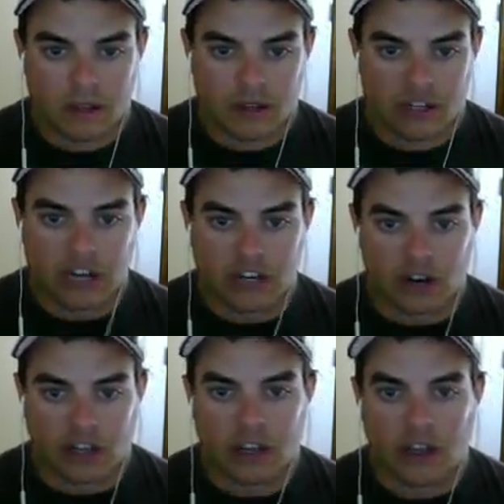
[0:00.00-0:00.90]
Changing our
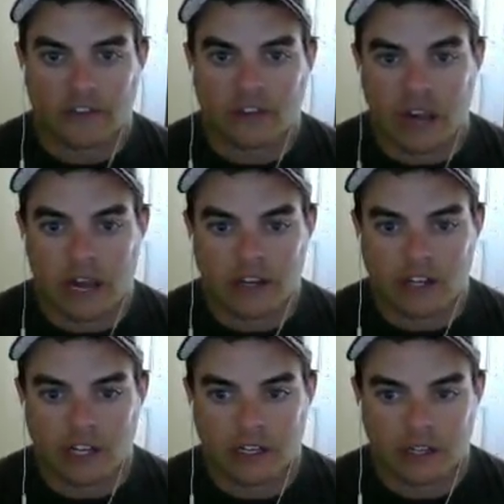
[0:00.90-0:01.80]
kickoff
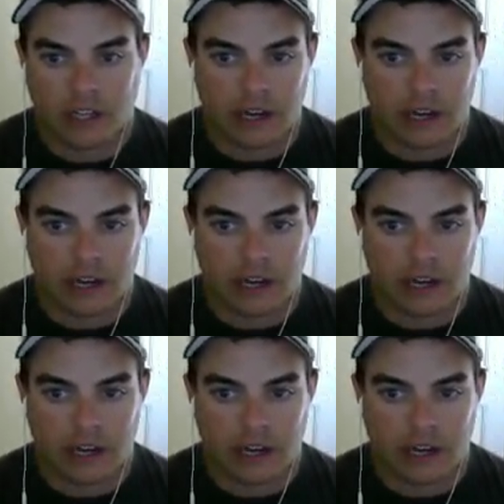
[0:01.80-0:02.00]
strategy. Kind of